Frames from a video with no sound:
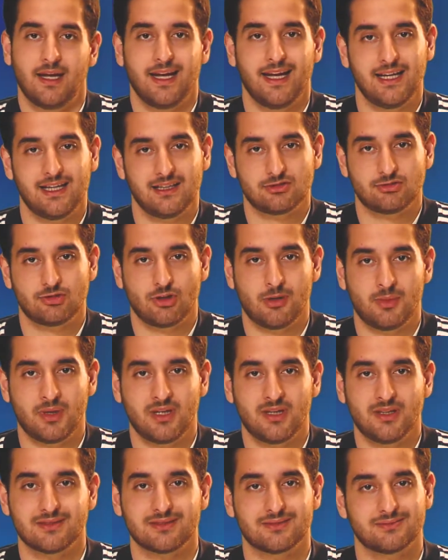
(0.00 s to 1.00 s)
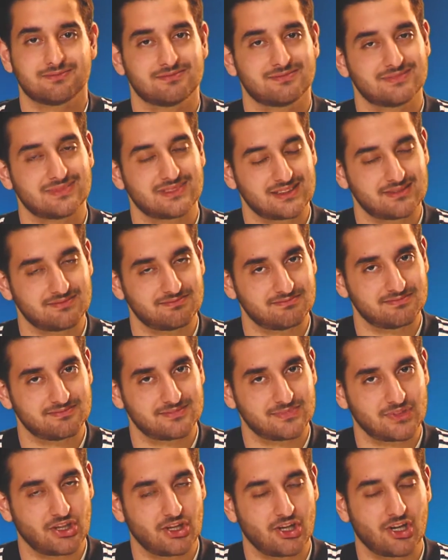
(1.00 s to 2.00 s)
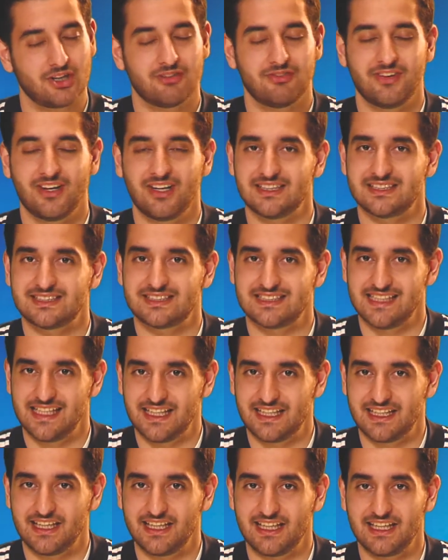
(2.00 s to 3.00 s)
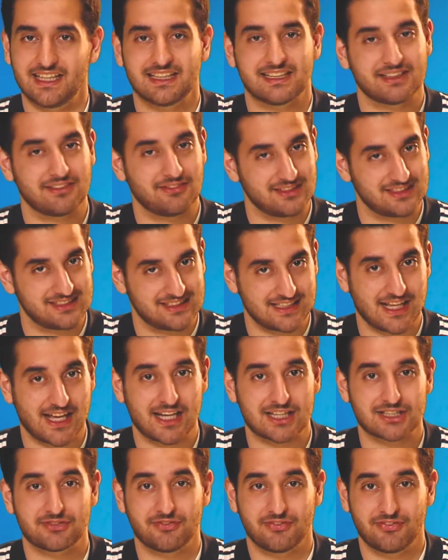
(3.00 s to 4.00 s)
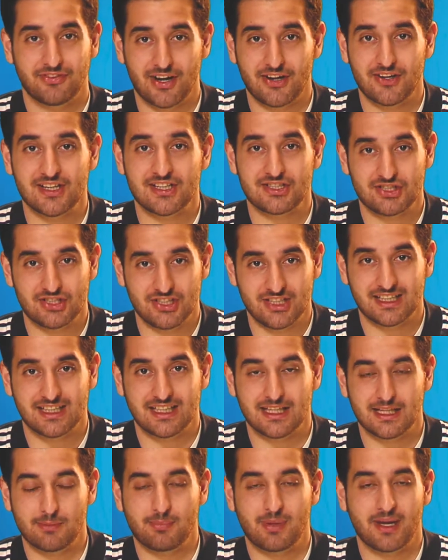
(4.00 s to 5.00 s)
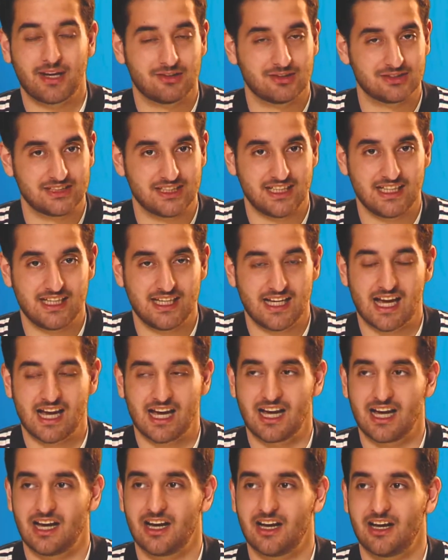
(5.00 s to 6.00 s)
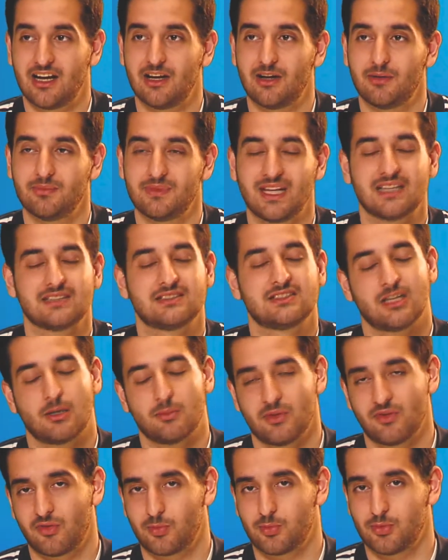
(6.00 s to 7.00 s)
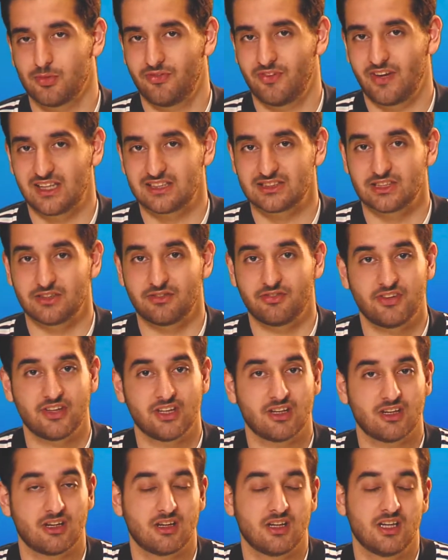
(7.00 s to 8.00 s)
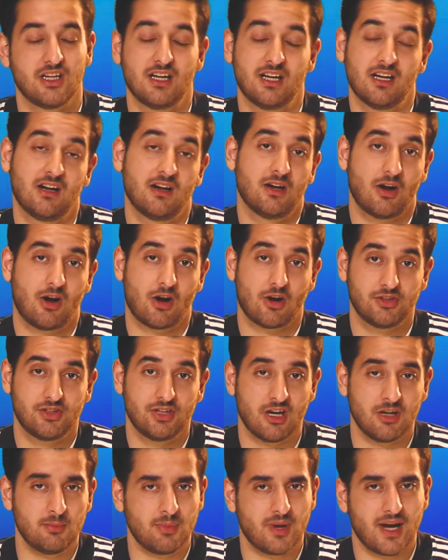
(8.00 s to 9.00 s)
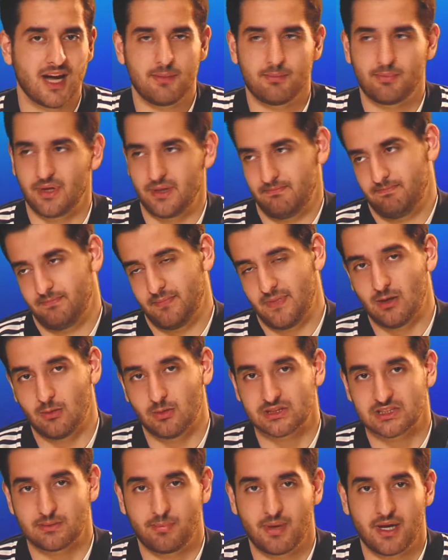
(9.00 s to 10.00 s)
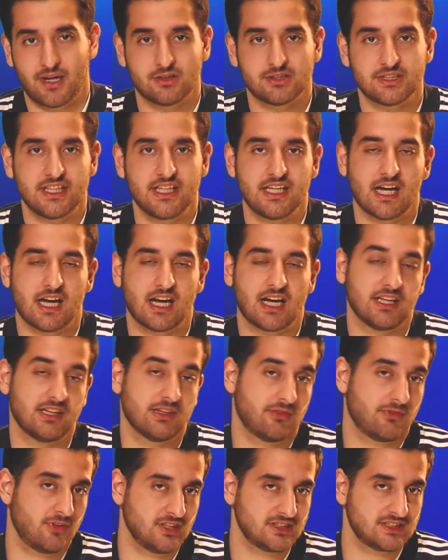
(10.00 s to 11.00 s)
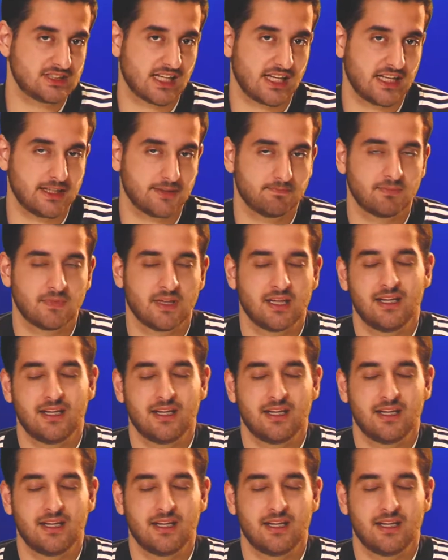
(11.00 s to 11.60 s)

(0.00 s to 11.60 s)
AS Roma got a very sneaky / very cheeky penalty that some Liverpool fans could feel hard done by, but it was a penalty in the first leg.